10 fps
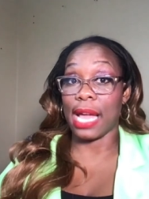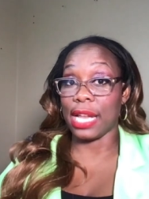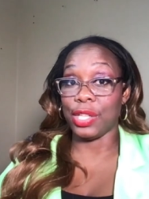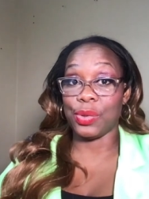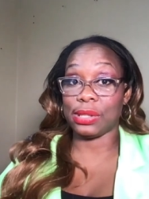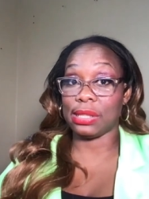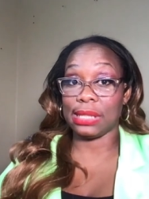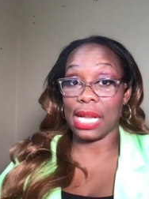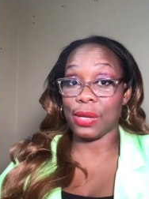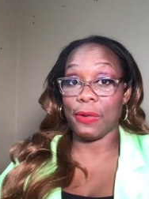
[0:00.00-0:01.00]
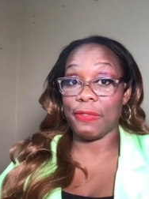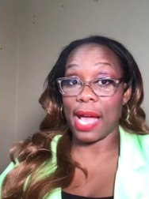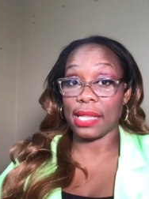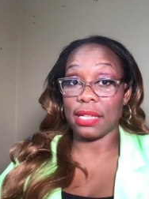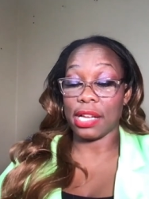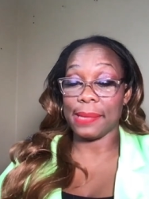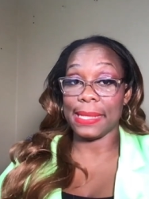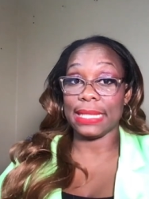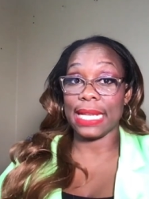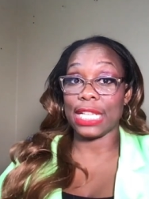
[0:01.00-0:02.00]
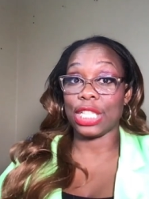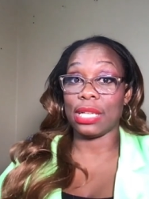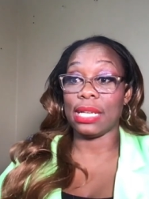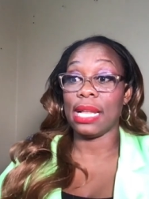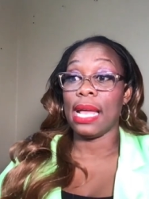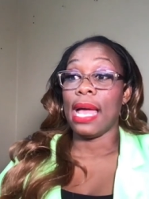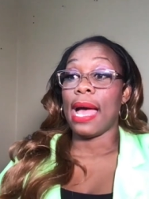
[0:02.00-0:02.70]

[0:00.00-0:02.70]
end users can go find the documentation.